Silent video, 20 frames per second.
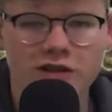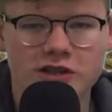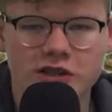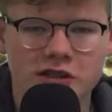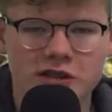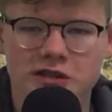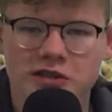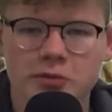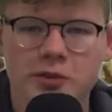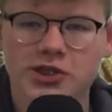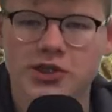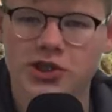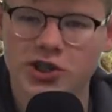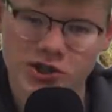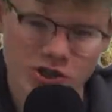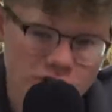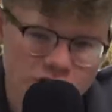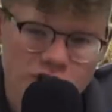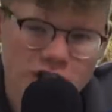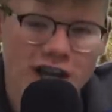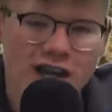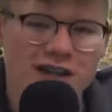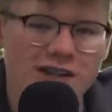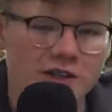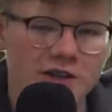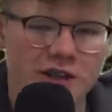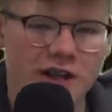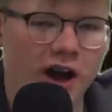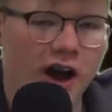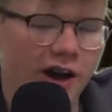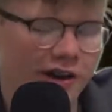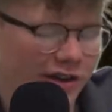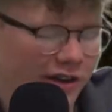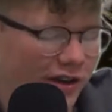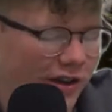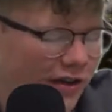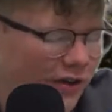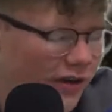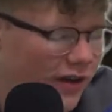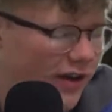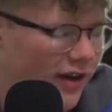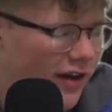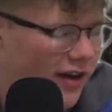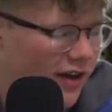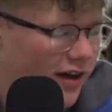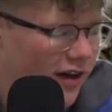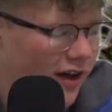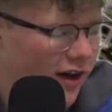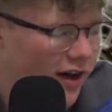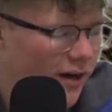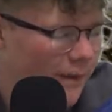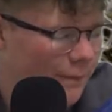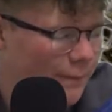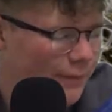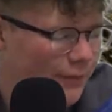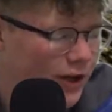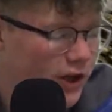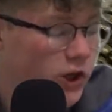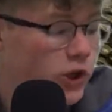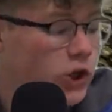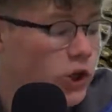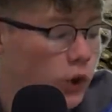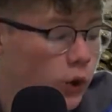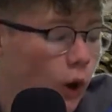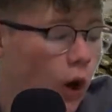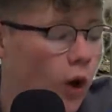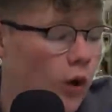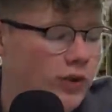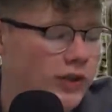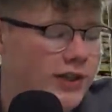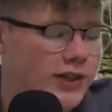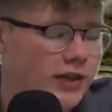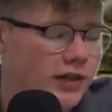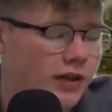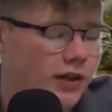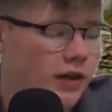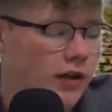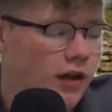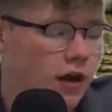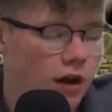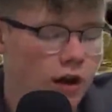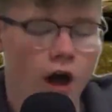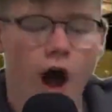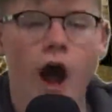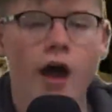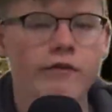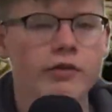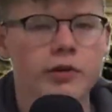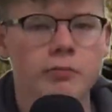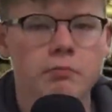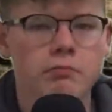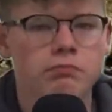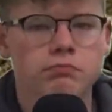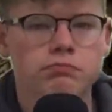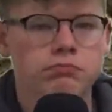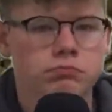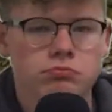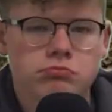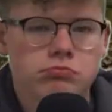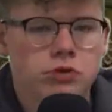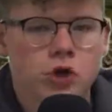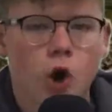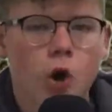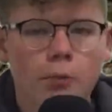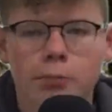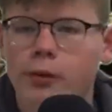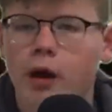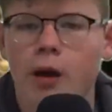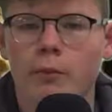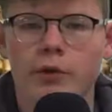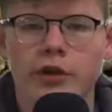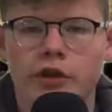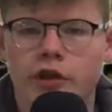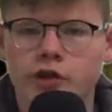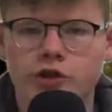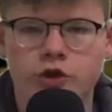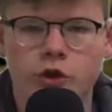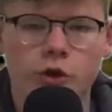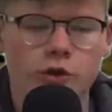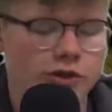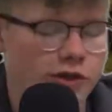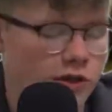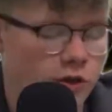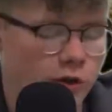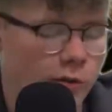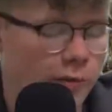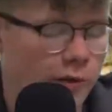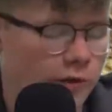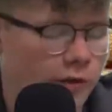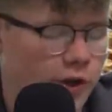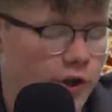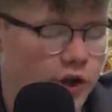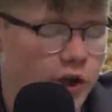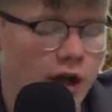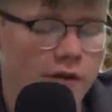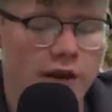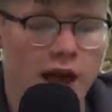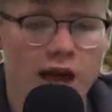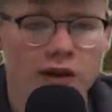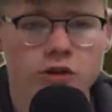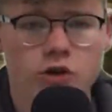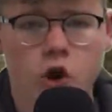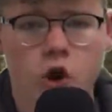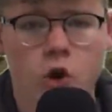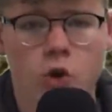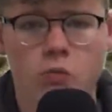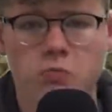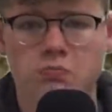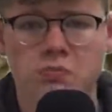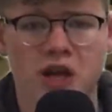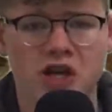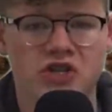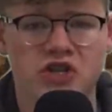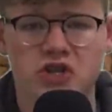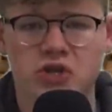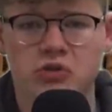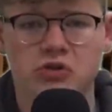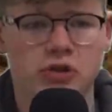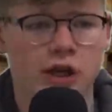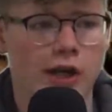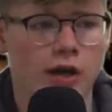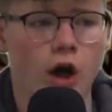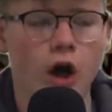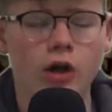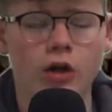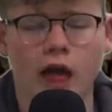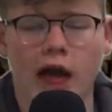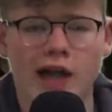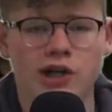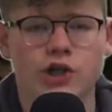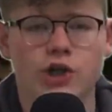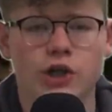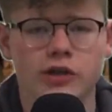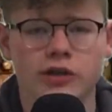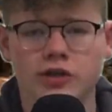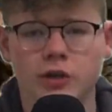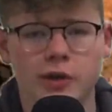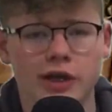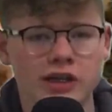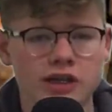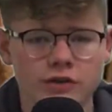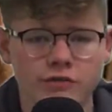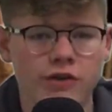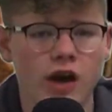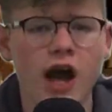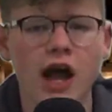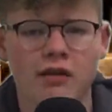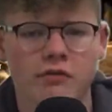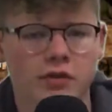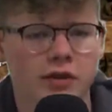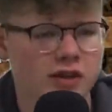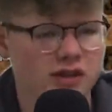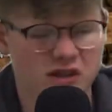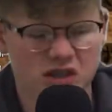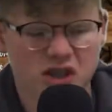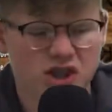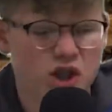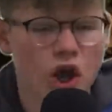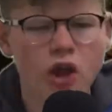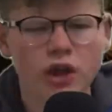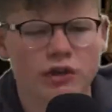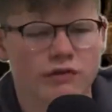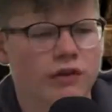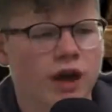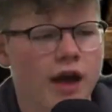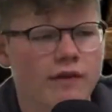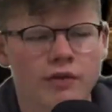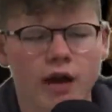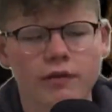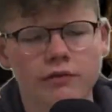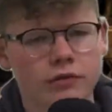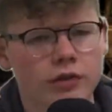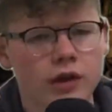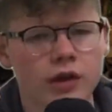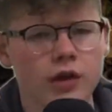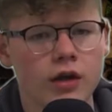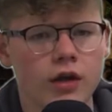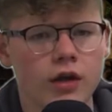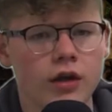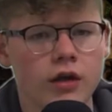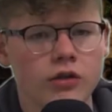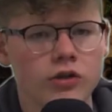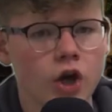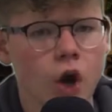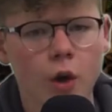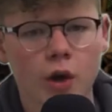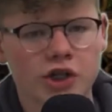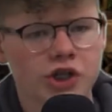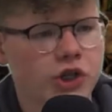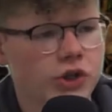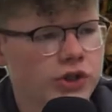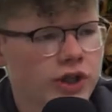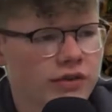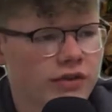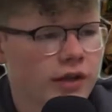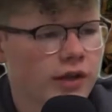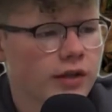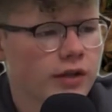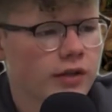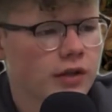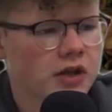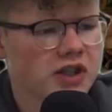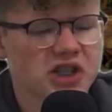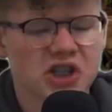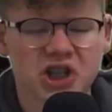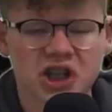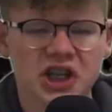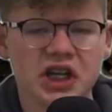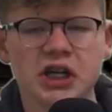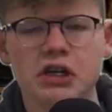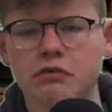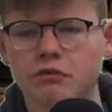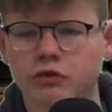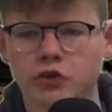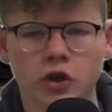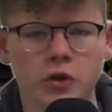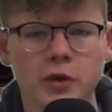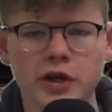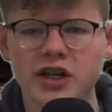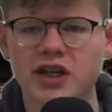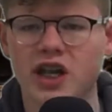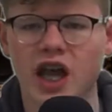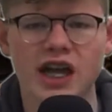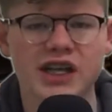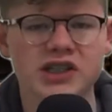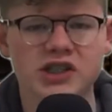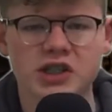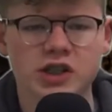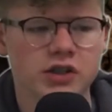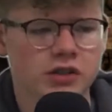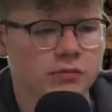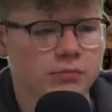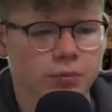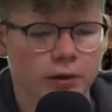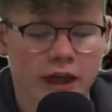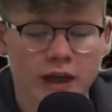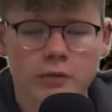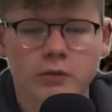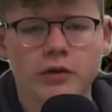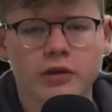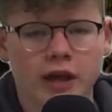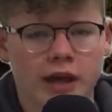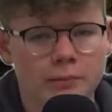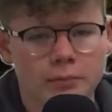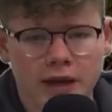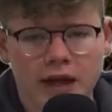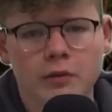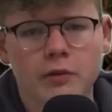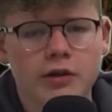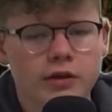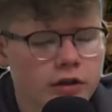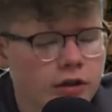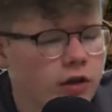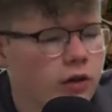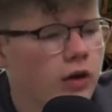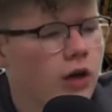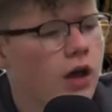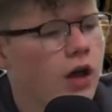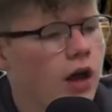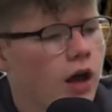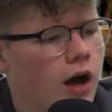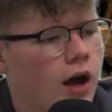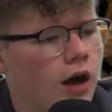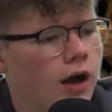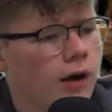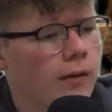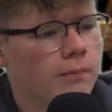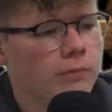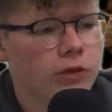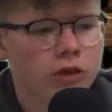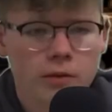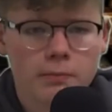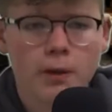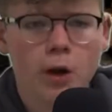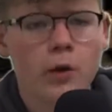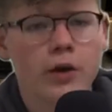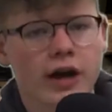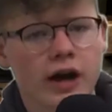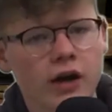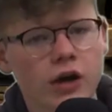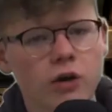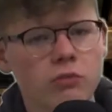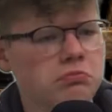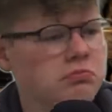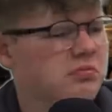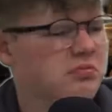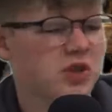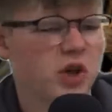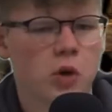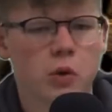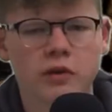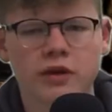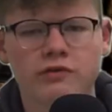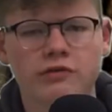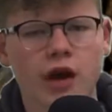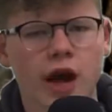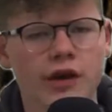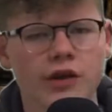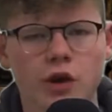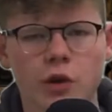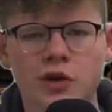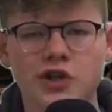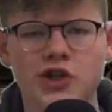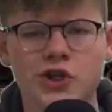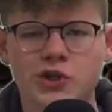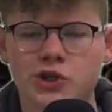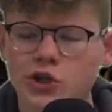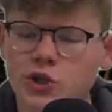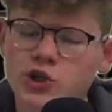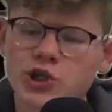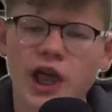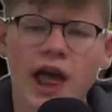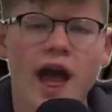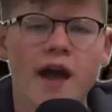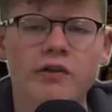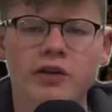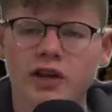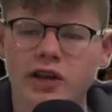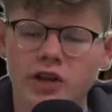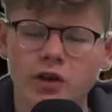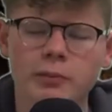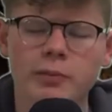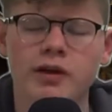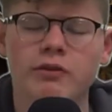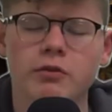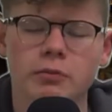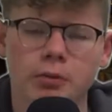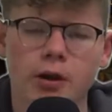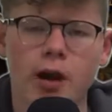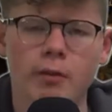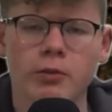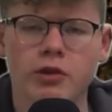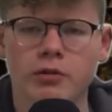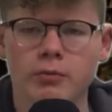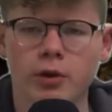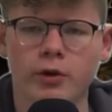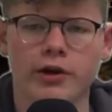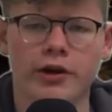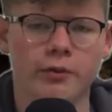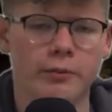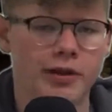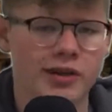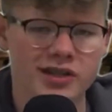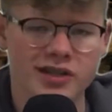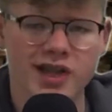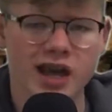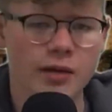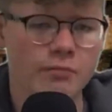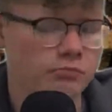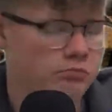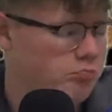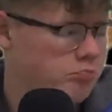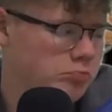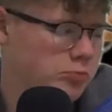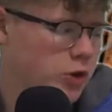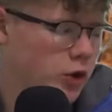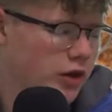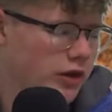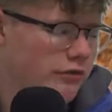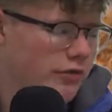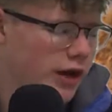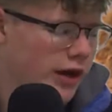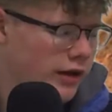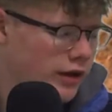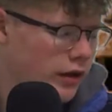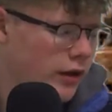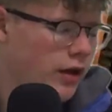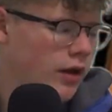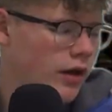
So the Switch doesn't change the audio. Controls. I have no problem with the controls on the normal version. I've had no issues at all, actually. So it gets a 5, and it's a solid 5. I've no issues. I think it's clean, fluid, nice to play with, you know. The bow and arrow, totally fine, no issues. Usually I have a little bit of a problem with the bow and arrow, but this game, totally fine.